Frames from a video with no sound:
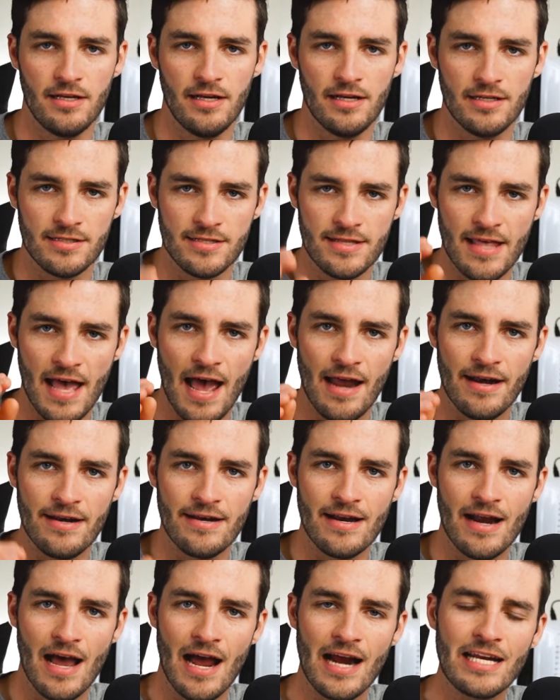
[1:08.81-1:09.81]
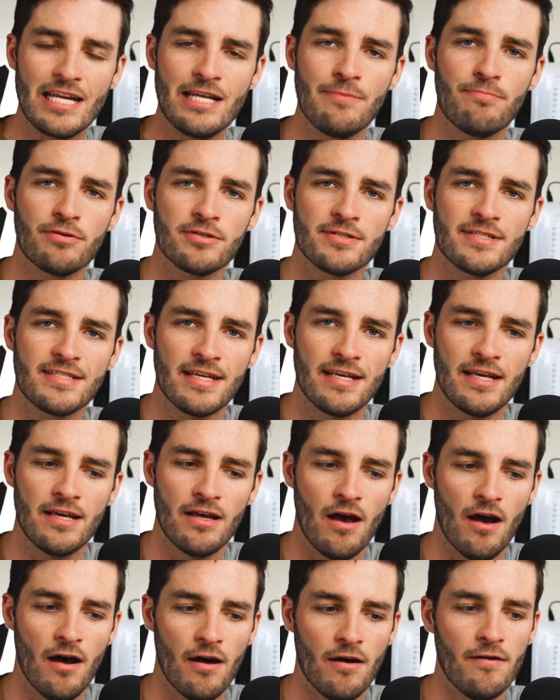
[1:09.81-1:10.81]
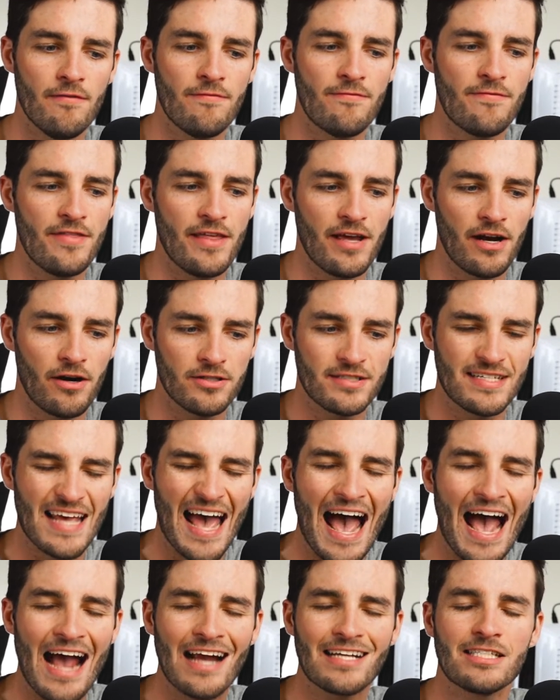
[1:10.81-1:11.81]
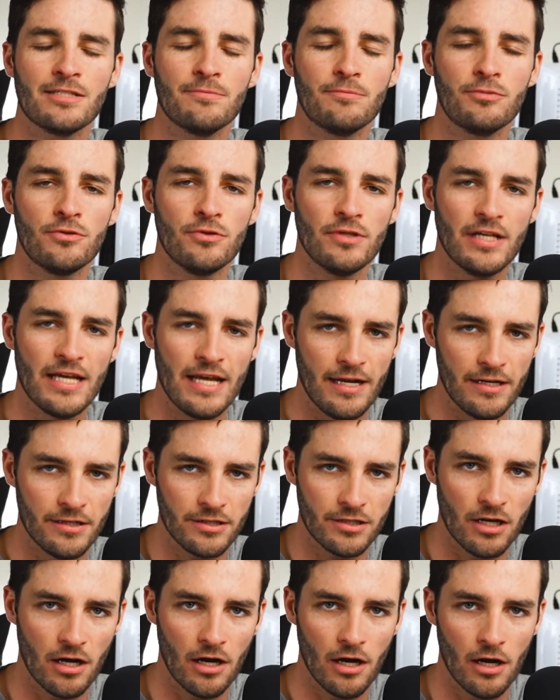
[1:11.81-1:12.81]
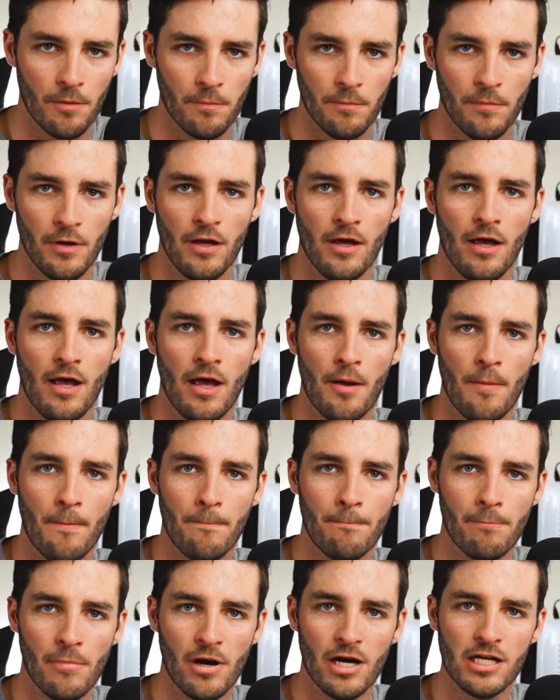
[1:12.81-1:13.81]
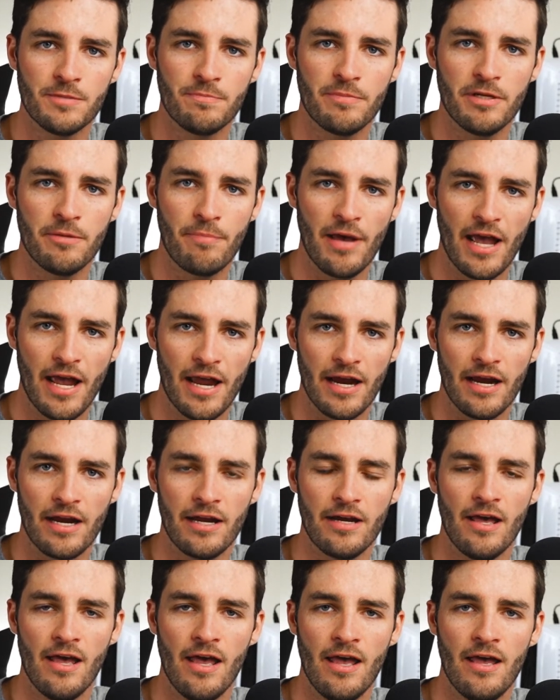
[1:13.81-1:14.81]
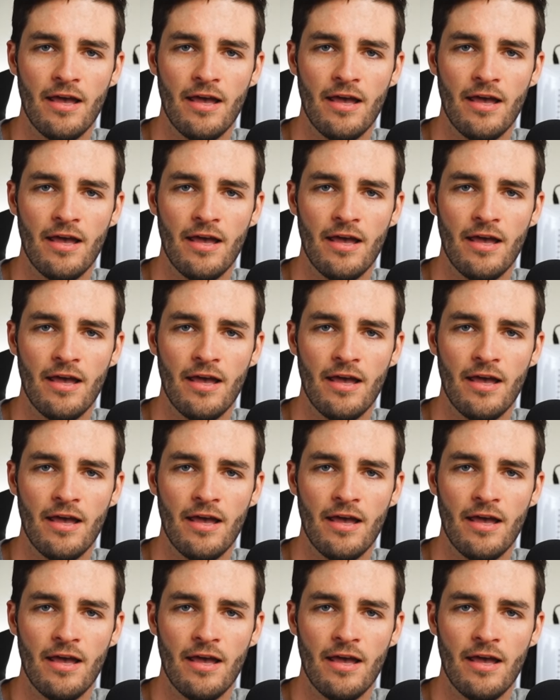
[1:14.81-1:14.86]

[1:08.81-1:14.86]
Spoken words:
is that 90% of their taxable income must be paid